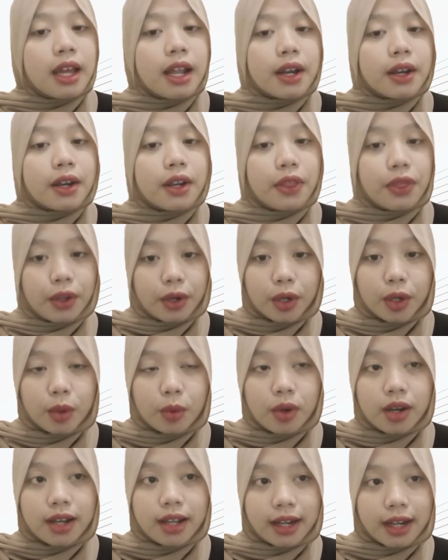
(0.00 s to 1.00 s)
The third
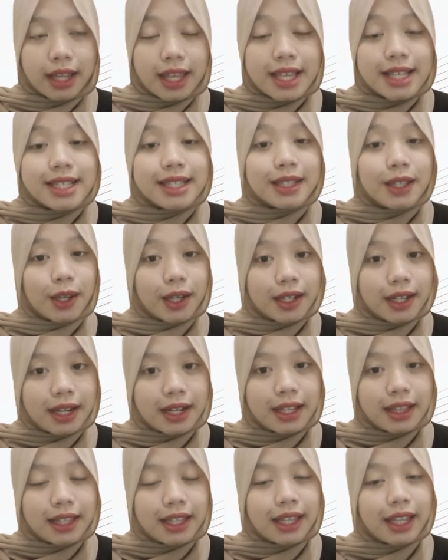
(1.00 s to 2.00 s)
one is line
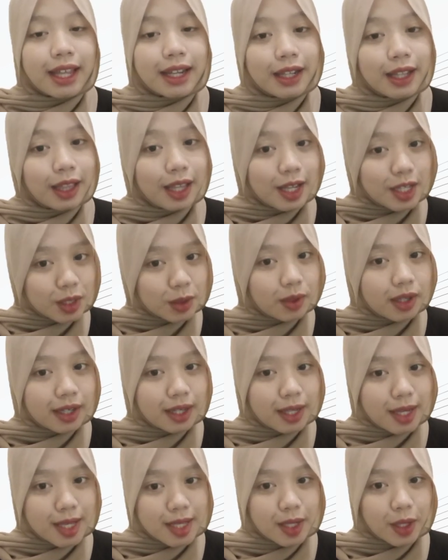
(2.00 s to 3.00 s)
editing, and the last one
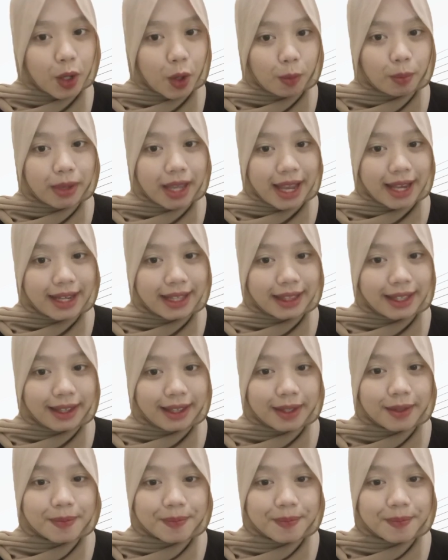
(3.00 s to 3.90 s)
is a copy editing.